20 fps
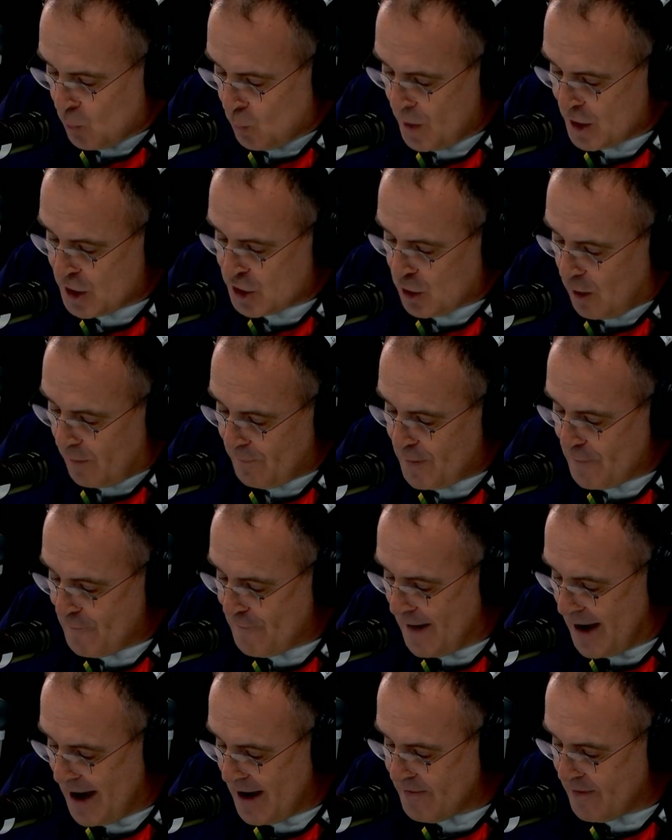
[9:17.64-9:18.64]
Which of the
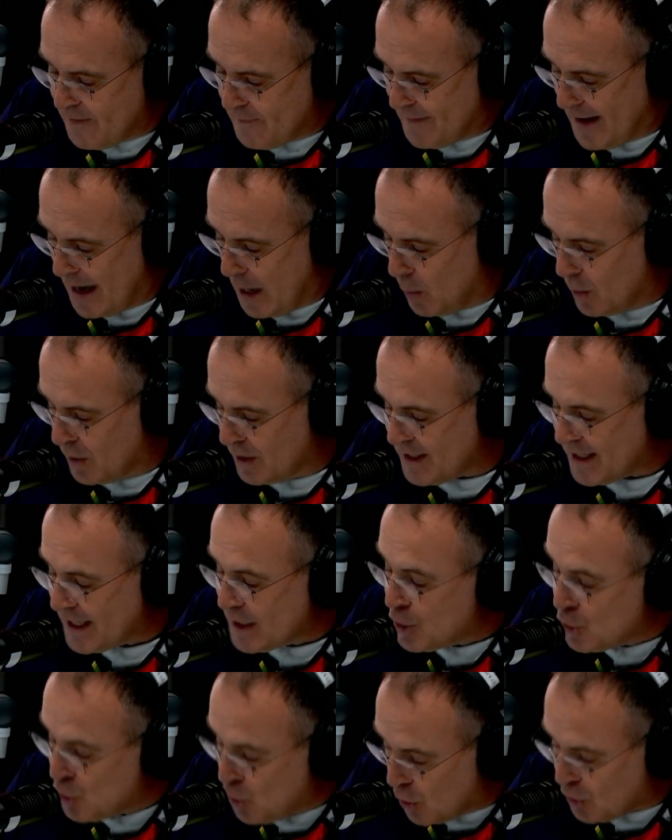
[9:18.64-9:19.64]
five vowels
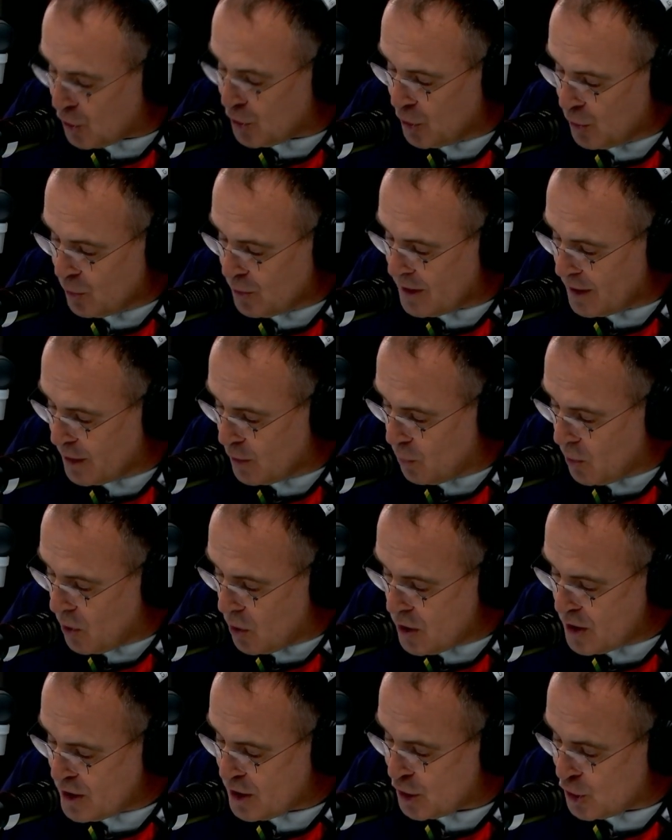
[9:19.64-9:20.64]
is not used in the
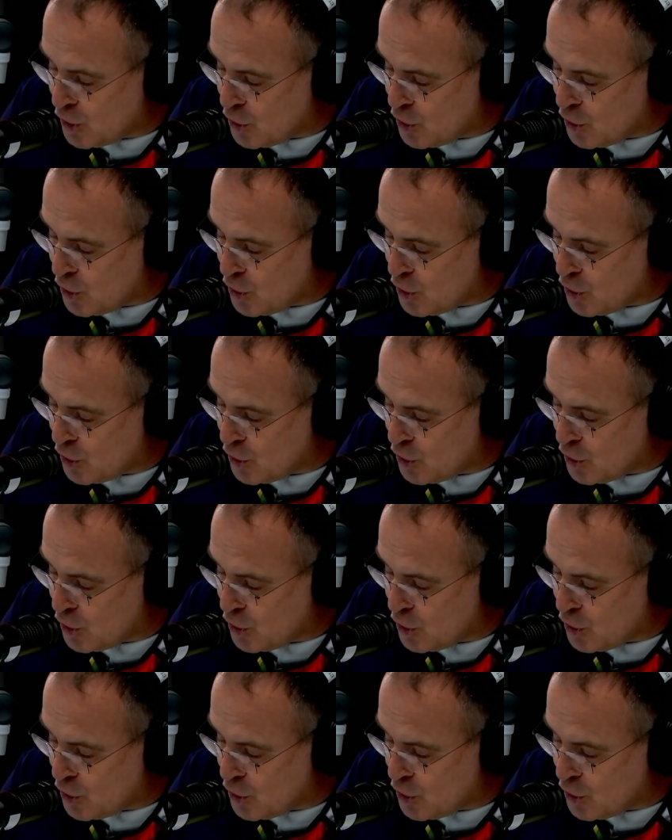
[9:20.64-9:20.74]
word